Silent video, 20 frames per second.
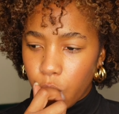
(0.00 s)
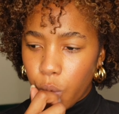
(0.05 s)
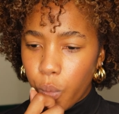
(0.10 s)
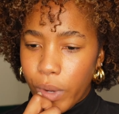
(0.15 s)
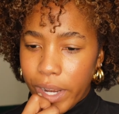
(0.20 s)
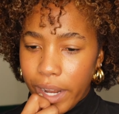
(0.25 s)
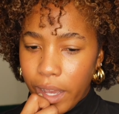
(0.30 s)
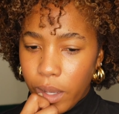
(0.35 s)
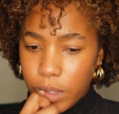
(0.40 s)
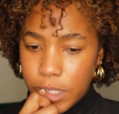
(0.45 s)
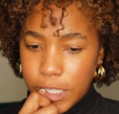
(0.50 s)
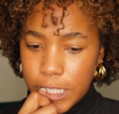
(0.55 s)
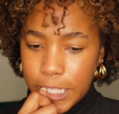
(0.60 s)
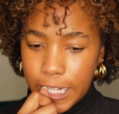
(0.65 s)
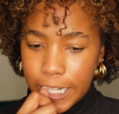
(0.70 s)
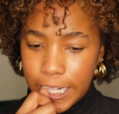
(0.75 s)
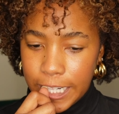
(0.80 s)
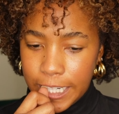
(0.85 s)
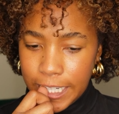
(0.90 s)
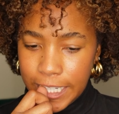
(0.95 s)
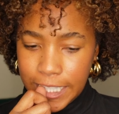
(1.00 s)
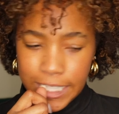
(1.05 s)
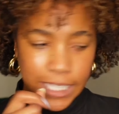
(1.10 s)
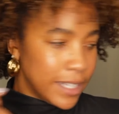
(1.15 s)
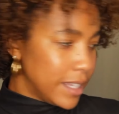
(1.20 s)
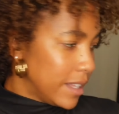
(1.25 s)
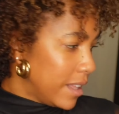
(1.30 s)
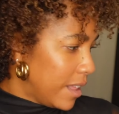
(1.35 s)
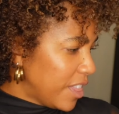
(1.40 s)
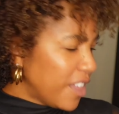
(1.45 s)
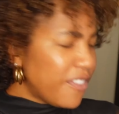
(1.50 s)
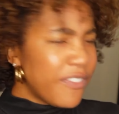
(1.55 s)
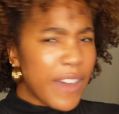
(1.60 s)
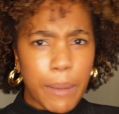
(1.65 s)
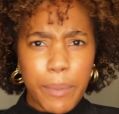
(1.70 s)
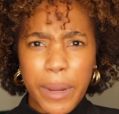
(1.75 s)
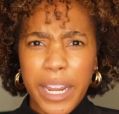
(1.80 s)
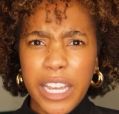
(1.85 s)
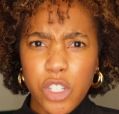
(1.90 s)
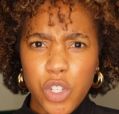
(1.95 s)
what else? The
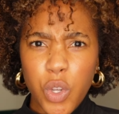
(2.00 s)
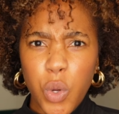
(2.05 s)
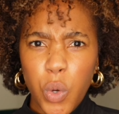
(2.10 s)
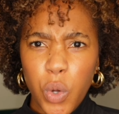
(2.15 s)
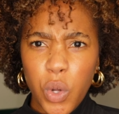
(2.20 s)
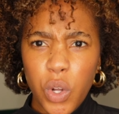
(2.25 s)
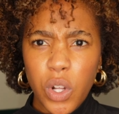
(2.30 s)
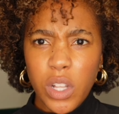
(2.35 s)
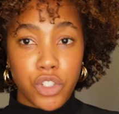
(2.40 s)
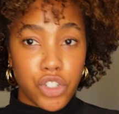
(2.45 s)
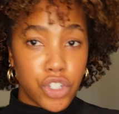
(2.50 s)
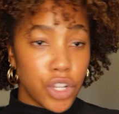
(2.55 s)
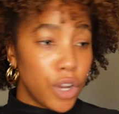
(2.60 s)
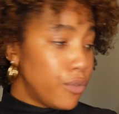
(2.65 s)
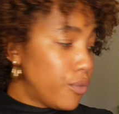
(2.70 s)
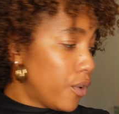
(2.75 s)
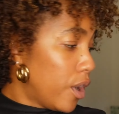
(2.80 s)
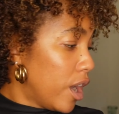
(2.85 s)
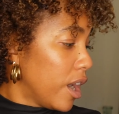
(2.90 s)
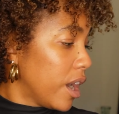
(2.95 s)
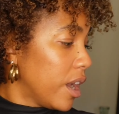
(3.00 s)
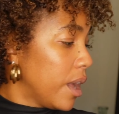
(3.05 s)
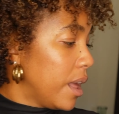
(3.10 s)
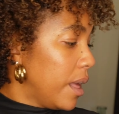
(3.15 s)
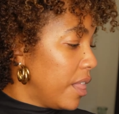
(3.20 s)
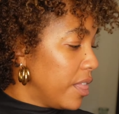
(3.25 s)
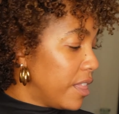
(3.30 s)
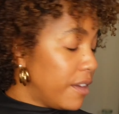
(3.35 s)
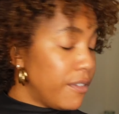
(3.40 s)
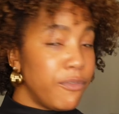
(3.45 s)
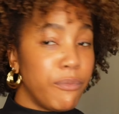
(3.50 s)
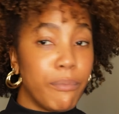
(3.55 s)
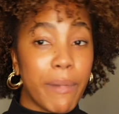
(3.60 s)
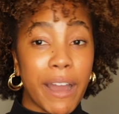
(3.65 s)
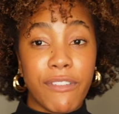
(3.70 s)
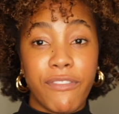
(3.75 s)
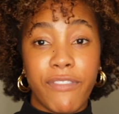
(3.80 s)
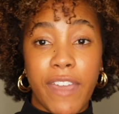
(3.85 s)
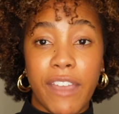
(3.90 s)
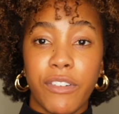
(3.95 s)
fabric is cool. So far, my
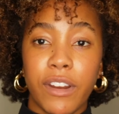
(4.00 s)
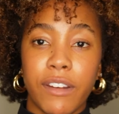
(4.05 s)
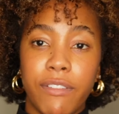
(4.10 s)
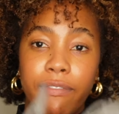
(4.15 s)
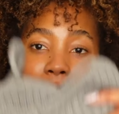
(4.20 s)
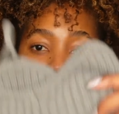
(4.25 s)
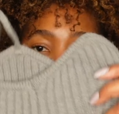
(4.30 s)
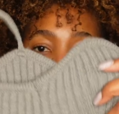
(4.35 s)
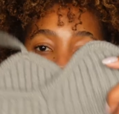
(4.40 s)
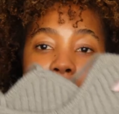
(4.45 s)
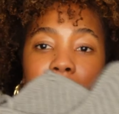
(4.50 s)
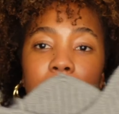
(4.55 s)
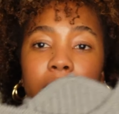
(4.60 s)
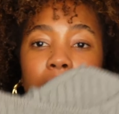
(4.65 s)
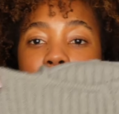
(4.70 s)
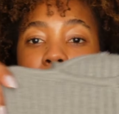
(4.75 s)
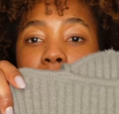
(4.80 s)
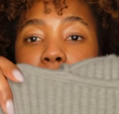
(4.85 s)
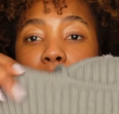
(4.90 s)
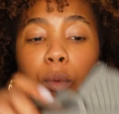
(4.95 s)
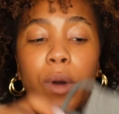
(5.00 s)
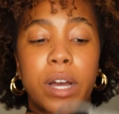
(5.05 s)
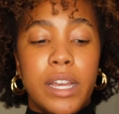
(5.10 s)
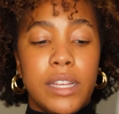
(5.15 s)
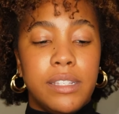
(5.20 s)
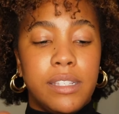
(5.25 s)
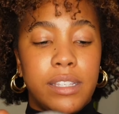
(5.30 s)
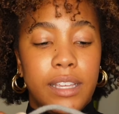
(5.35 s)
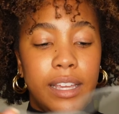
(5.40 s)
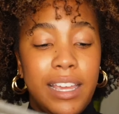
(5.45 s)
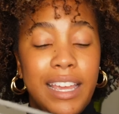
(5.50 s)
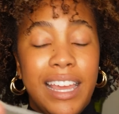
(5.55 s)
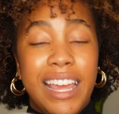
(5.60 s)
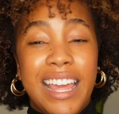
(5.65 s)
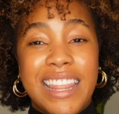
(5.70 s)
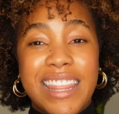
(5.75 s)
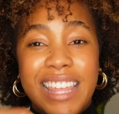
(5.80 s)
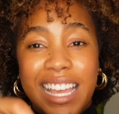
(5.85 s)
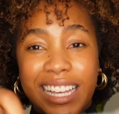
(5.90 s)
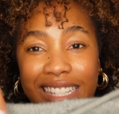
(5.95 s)
favorite fabric was
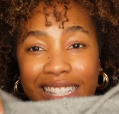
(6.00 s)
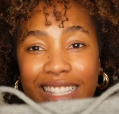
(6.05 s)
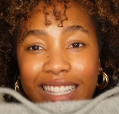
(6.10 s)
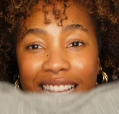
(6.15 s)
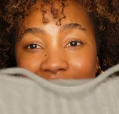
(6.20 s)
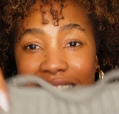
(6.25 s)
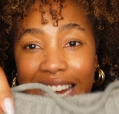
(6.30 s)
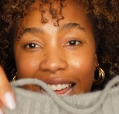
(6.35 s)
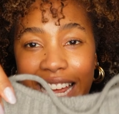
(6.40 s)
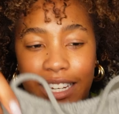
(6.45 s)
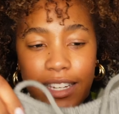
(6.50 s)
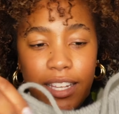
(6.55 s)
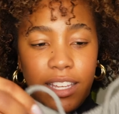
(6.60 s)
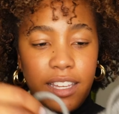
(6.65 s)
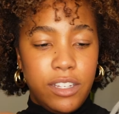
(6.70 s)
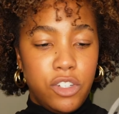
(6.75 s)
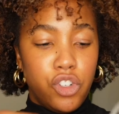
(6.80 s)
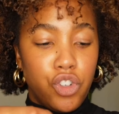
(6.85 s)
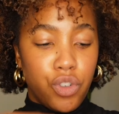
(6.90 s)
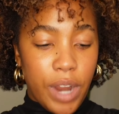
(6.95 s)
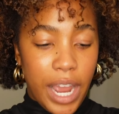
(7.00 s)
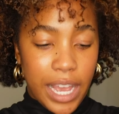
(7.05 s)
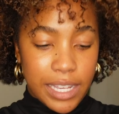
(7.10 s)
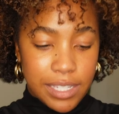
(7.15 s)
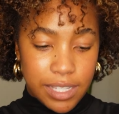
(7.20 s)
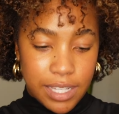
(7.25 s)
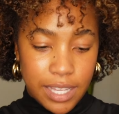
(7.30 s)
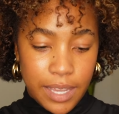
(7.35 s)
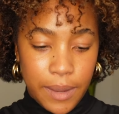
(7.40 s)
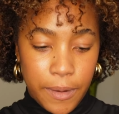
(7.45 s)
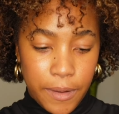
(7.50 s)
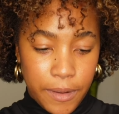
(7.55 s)
this knit dress.